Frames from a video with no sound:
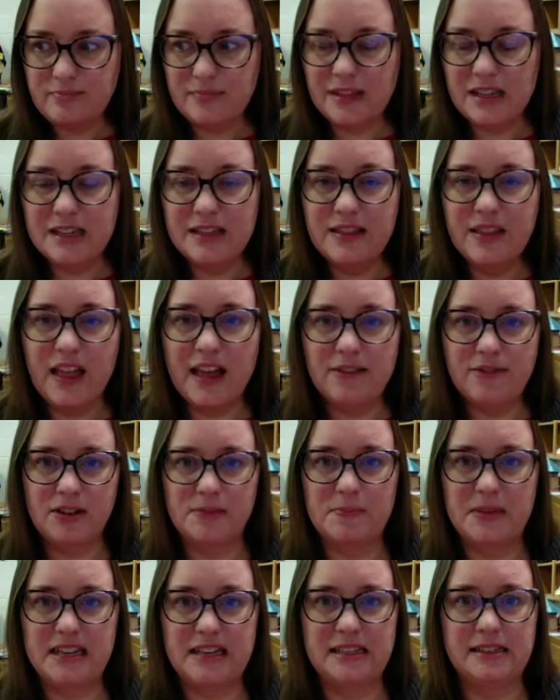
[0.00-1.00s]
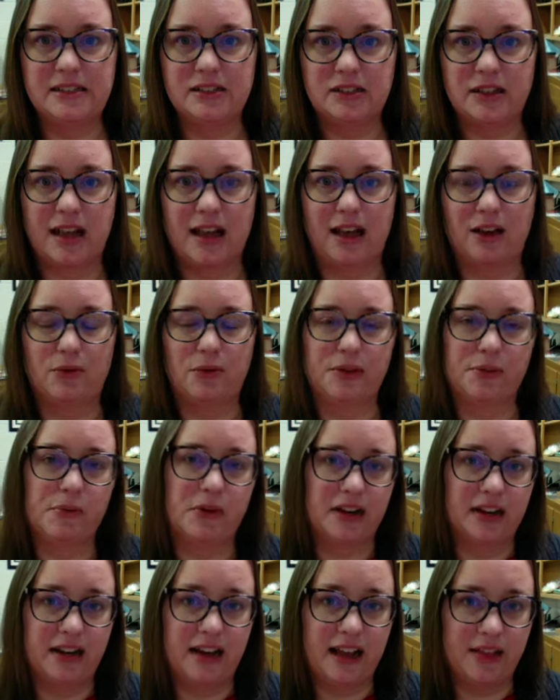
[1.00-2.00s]
in love and peace with
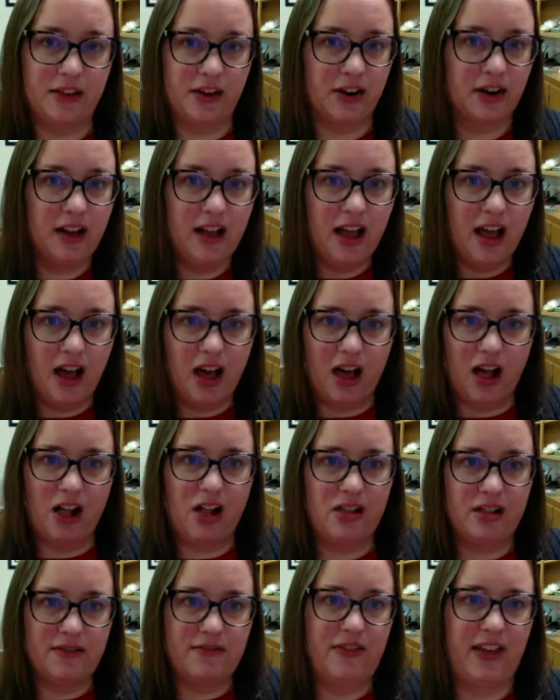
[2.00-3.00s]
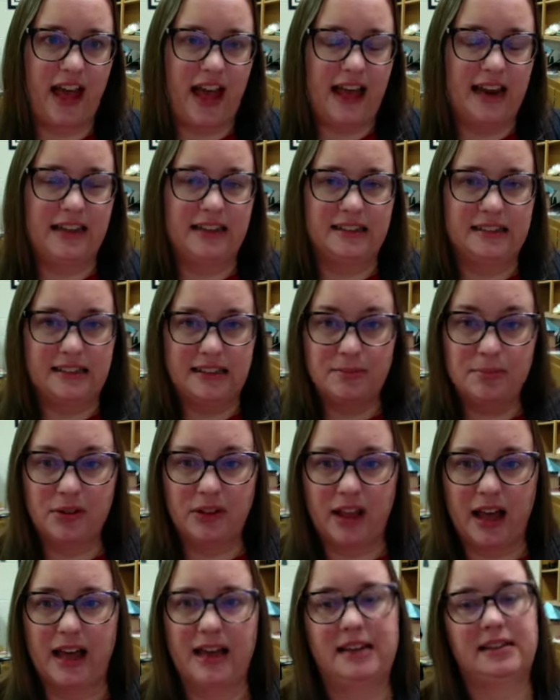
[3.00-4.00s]
one another. All of that is
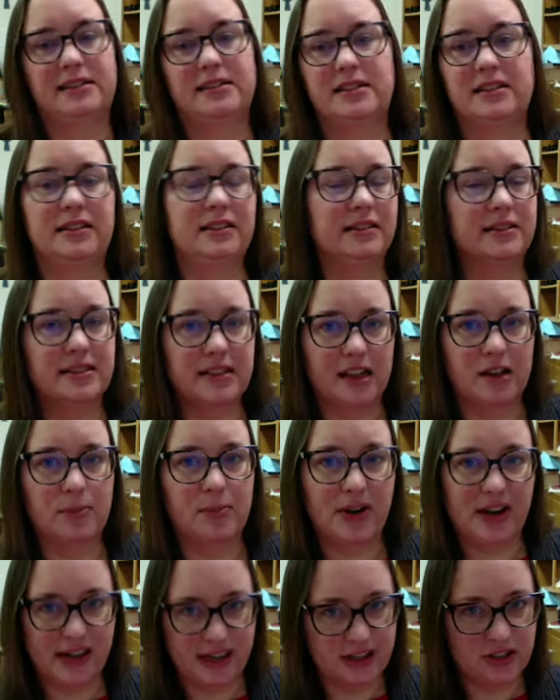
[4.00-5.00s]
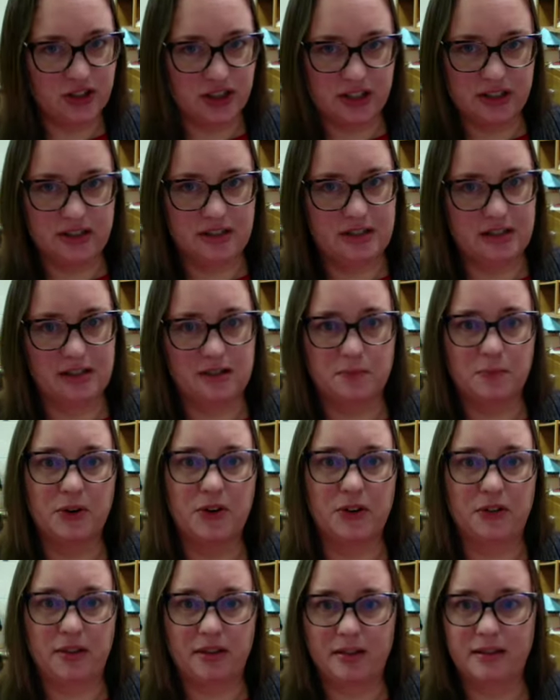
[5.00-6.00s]
symbolized in celebrating Jesus'
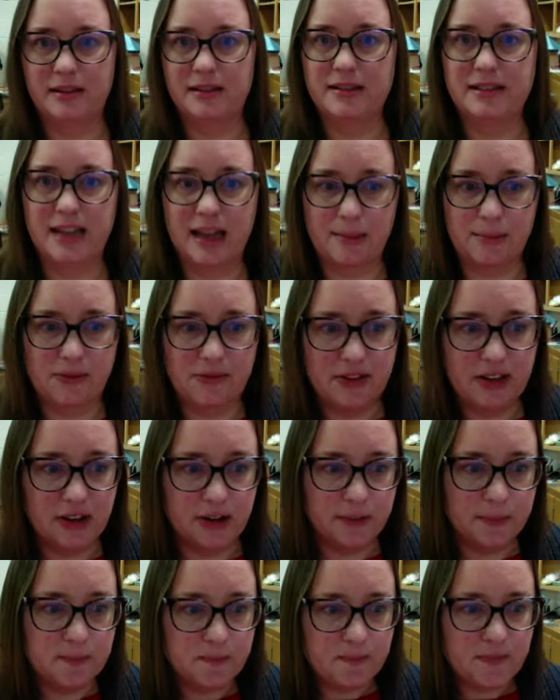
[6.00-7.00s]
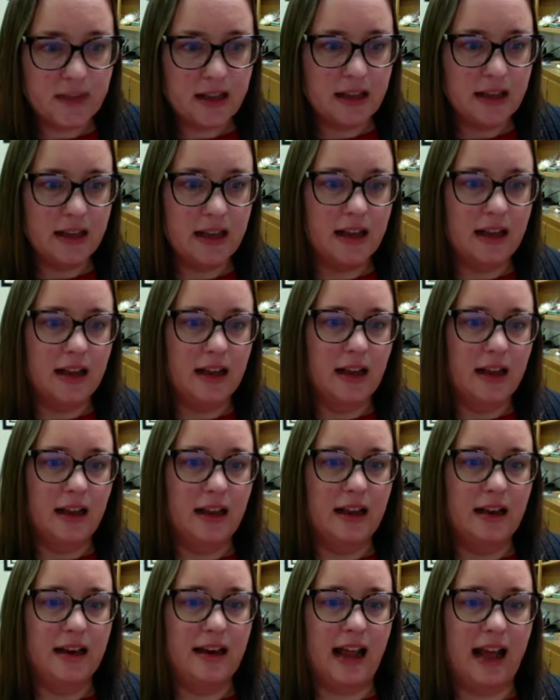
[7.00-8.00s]
birth this time of year.
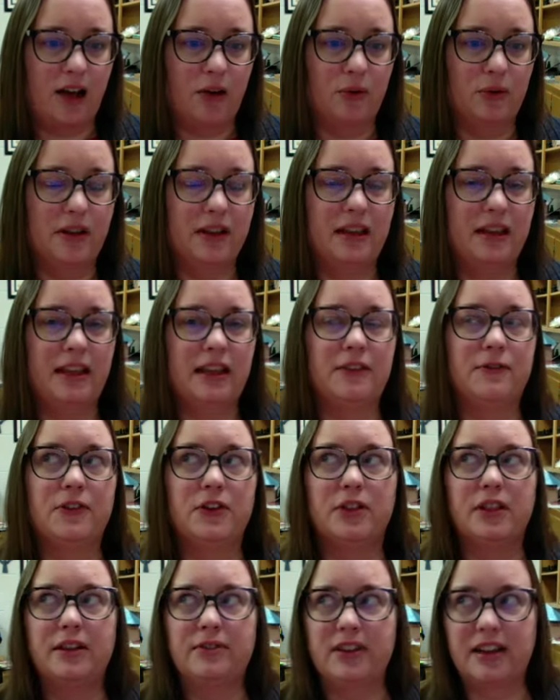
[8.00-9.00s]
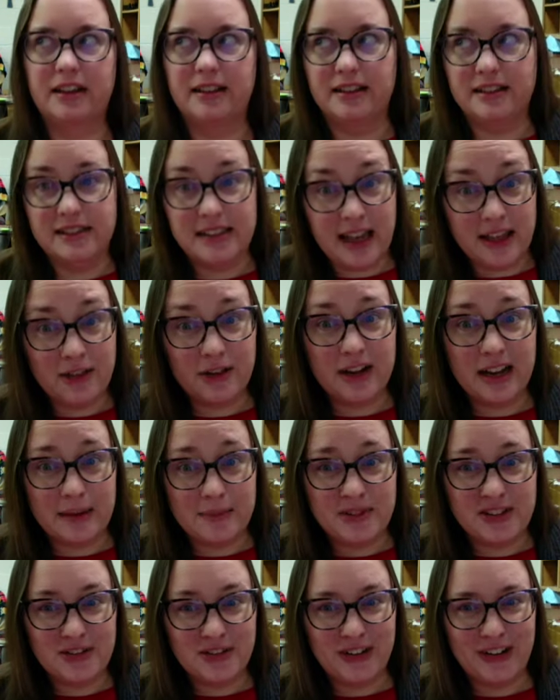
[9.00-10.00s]
Now, if you're living in the southern
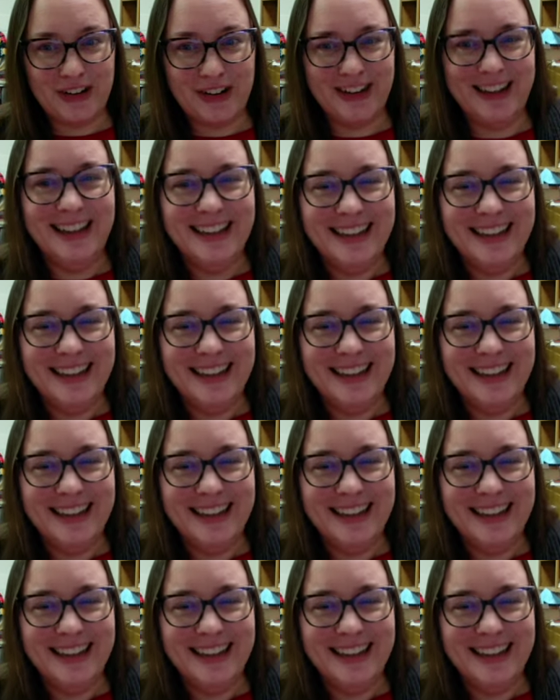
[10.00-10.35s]
hemisphere,